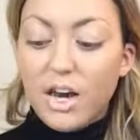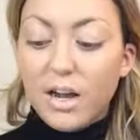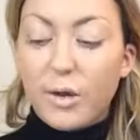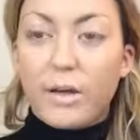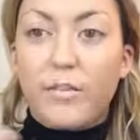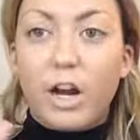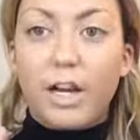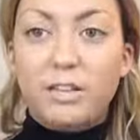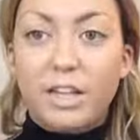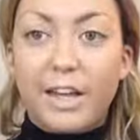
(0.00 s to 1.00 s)
I don't know, I
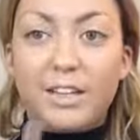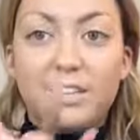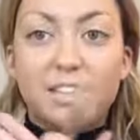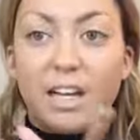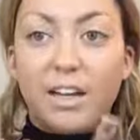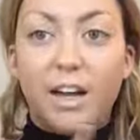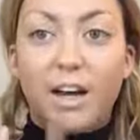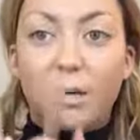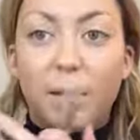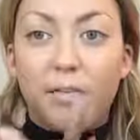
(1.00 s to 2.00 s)
forgot to like extend it
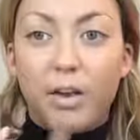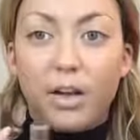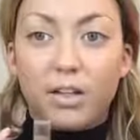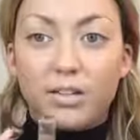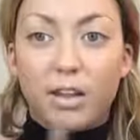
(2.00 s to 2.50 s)
onto my fingers.